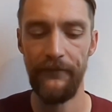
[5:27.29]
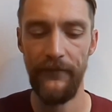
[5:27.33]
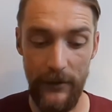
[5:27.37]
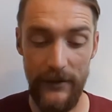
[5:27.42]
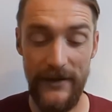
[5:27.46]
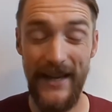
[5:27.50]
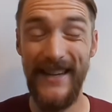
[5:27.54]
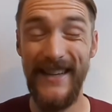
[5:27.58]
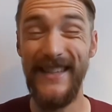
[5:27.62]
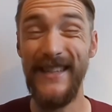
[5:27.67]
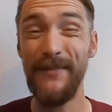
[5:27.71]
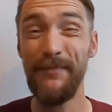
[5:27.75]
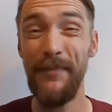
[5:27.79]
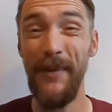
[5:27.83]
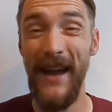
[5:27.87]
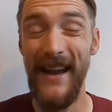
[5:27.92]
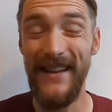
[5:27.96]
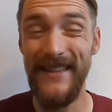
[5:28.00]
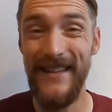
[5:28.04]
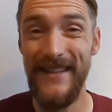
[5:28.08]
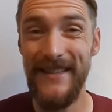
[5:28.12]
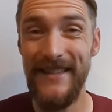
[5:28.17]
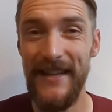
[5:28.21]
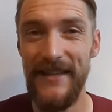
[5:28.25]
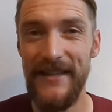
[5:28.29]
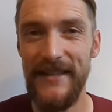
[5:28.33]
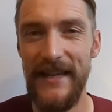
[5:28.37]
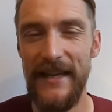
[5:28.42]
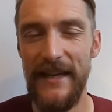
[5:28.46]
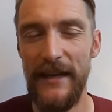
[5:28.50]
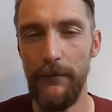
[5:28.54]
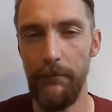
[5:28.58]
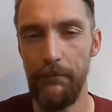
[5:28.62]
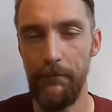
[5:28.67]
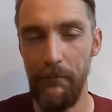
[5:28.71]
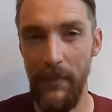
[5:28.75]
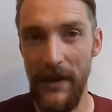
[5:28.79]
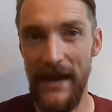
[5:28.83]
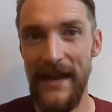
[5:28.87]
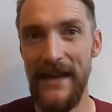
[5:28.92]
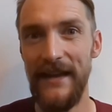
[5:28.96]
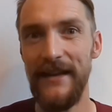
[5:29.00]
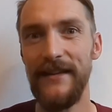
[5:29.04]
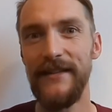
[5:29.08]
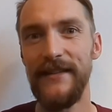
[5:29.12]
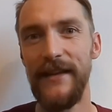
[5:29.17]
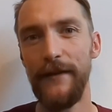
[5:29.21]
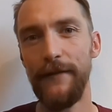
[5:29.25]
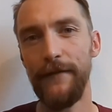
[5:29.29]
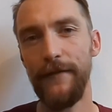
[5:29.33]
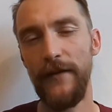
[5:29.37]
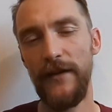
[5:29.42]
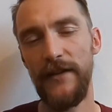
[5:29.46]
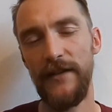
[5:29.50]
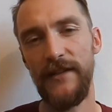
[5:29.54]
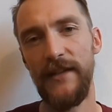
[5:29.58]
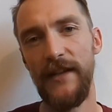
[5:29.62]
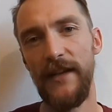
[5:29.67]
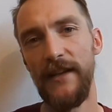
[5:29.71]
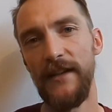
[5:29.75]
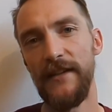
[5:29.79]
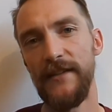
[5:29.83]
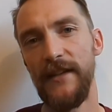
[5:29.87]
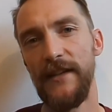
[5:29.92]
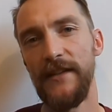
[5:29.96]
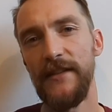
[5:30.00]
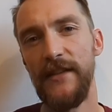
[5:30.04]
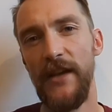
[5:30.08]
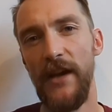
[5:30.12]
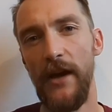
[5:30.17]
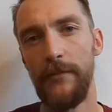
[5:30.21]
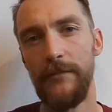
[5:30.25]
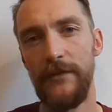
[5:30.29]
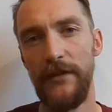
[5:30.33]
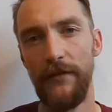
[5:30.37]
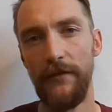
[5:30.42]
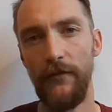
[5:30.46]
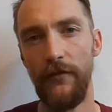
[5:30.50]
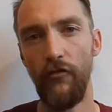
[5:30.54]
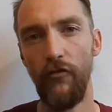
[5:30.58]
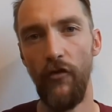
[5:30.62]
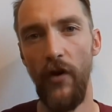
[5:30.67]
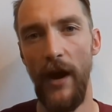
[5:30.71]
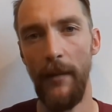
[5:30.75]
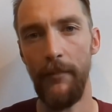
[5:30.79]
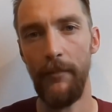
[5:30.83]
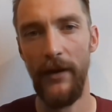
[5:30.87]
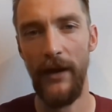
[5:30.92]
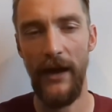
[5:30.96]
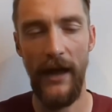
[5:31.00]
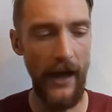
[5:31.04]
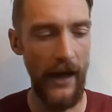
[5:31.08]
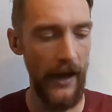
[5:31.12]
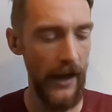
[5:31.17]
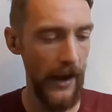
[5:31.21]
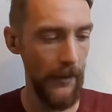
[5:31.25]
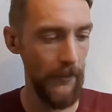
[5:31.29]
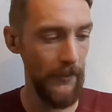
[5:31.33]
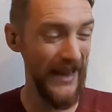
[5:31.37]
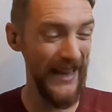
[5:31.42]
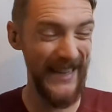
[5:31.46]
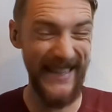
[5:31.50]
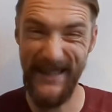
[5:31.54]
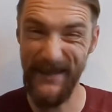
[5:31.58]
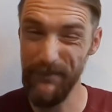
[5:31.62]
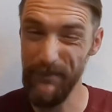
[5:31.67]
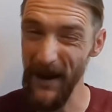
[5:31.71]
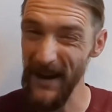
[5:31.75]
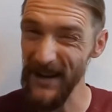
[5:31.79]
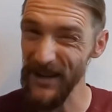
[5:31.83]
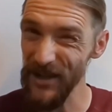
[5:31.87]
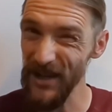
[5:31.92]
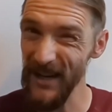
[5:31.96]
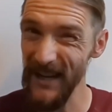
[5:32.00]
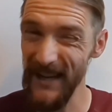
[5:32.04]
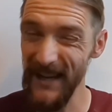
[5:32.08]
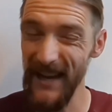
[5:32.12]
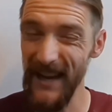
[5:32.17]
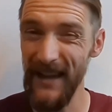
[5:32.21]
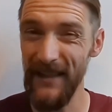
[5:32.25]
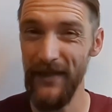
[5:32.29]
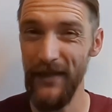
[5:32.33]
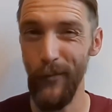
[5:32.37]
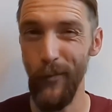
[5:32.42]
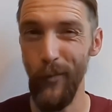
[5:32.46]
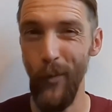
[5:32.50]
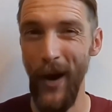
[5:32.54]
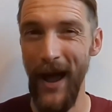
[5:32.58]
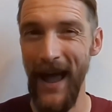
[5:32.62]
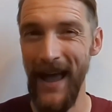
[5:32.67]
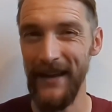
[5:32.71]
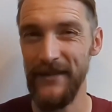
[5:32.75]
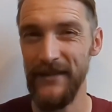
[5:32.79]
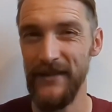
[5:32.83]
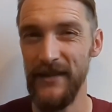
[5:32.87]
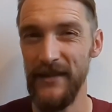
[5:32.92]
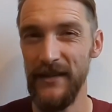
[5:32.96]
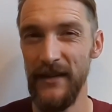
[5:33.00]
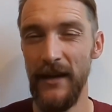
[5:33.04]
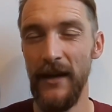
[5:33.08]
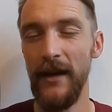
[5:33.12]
I was expecting to see big differences in terms of grip, especially in the wet.